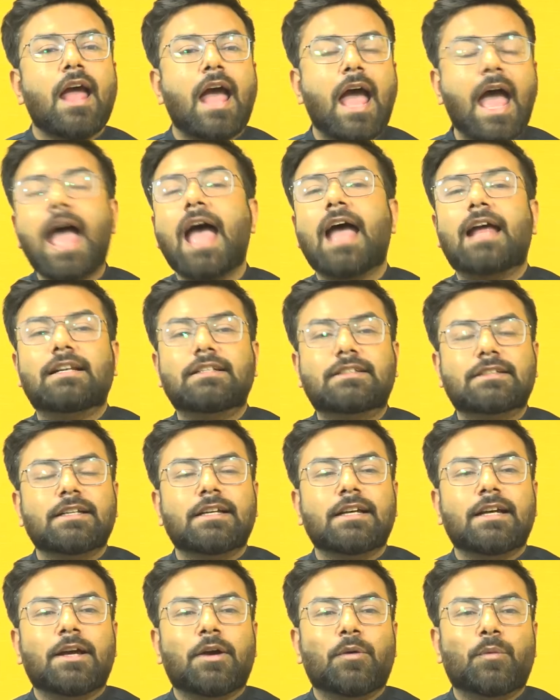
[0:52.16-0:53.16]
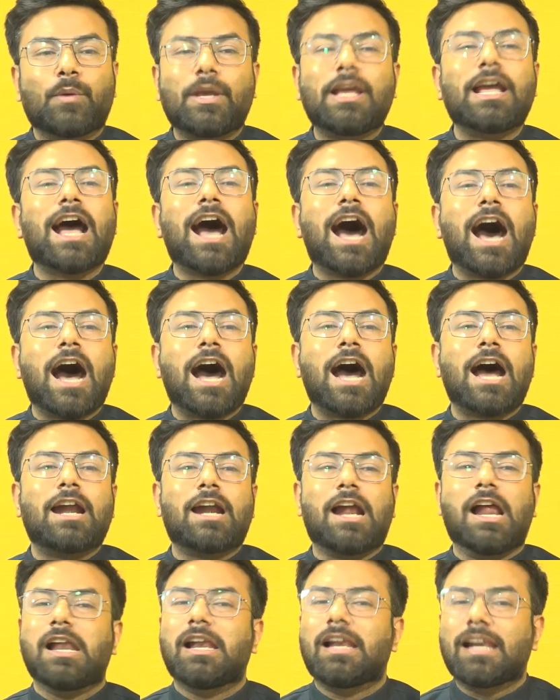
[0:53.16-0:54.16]
And we are
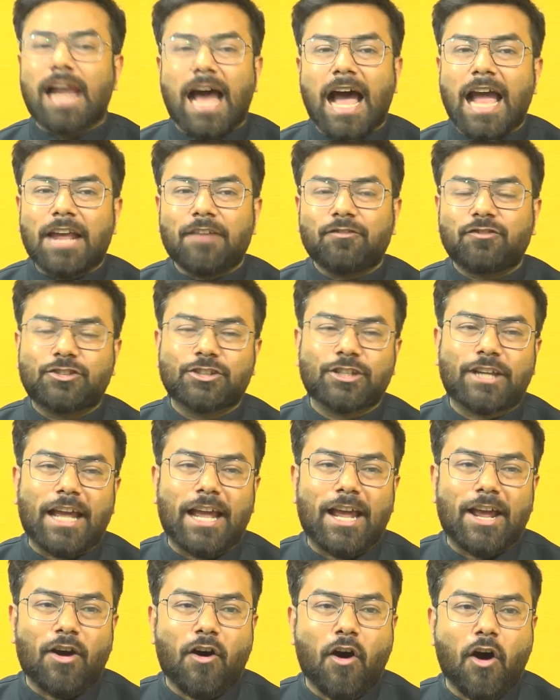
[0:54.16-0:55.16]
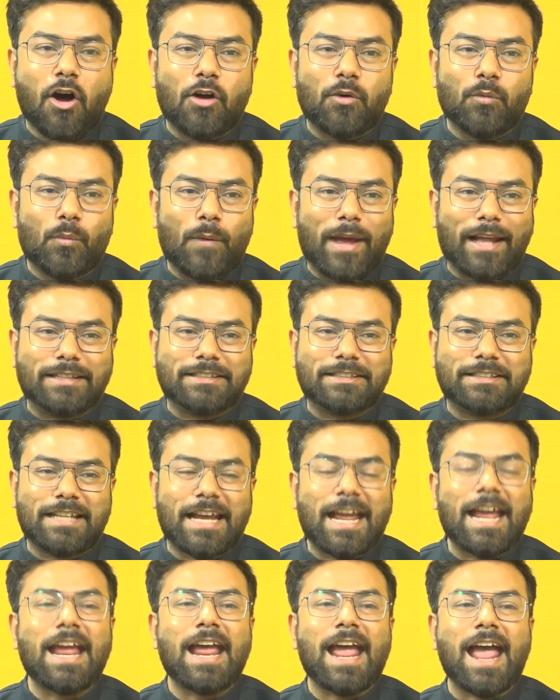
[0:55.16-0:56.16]
live today on
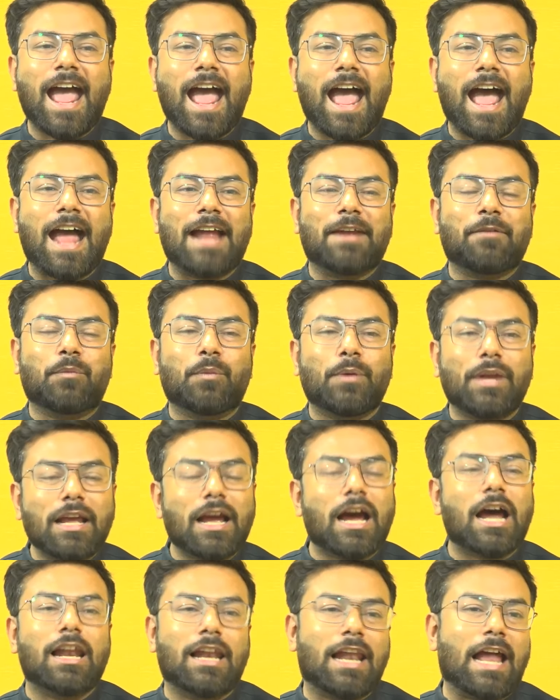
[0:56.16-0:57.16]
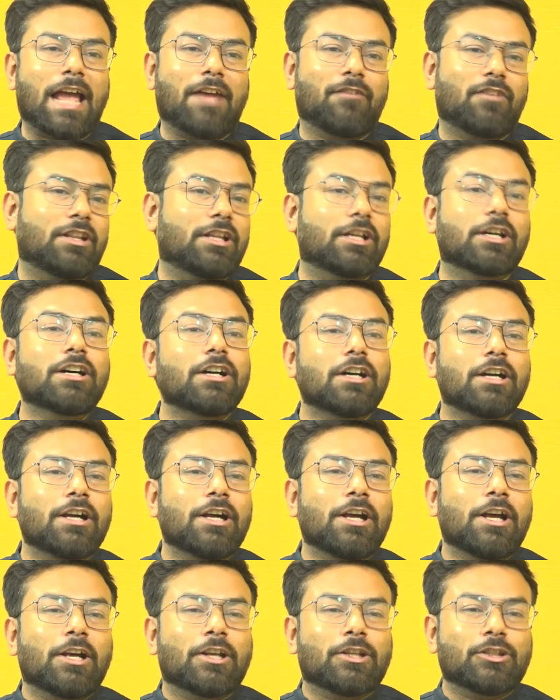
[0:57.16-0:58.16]
Wednesday, and we are live in the
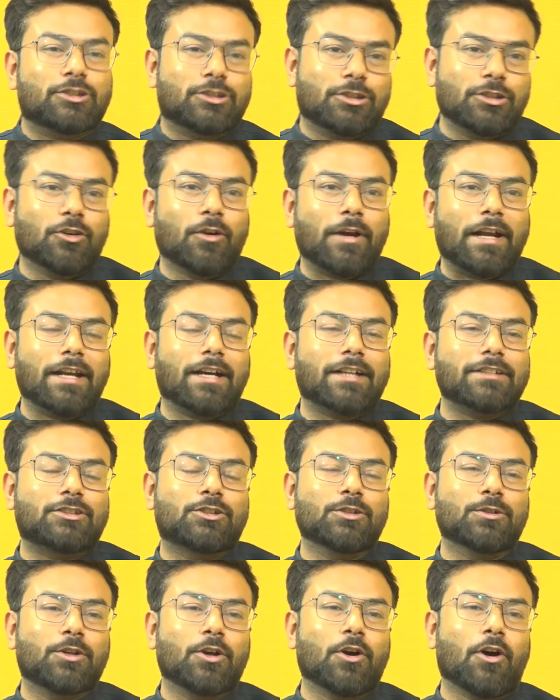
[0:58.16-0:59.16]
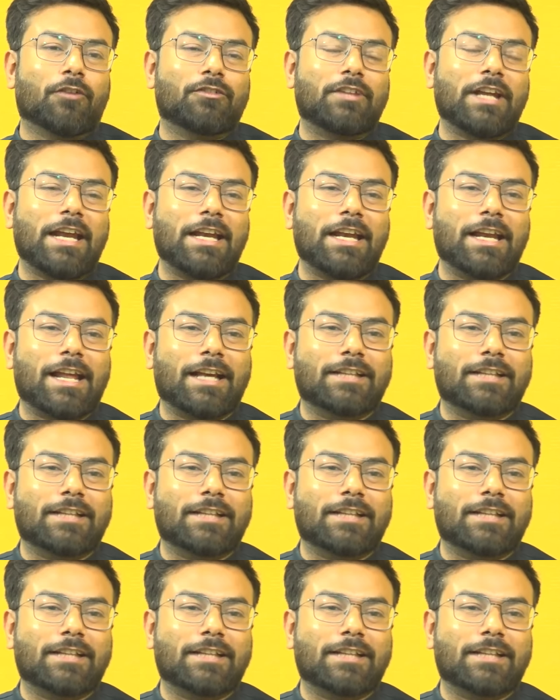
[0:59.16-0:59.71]
Noida studio of the Indian